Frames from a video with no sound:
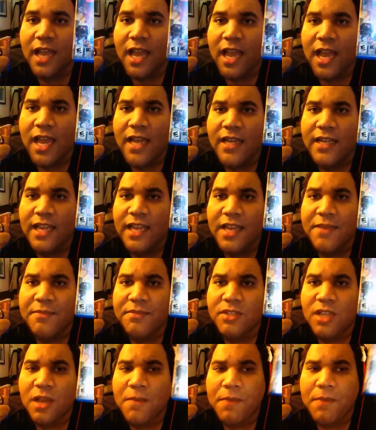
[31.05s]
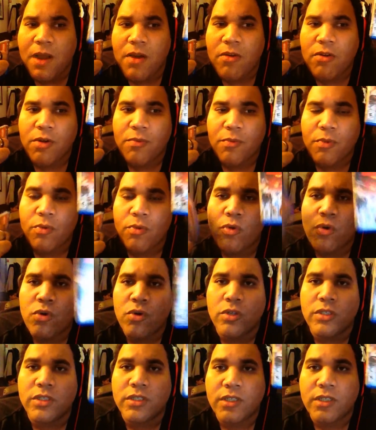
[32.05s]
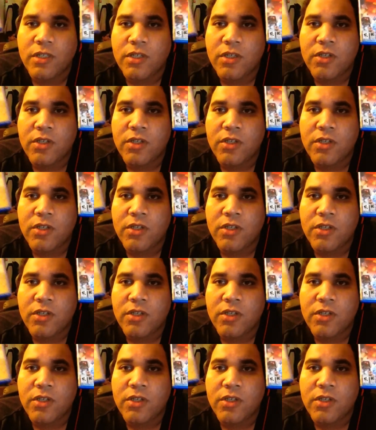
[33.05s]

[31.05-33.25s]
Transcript: I had GameStop power-up rewards.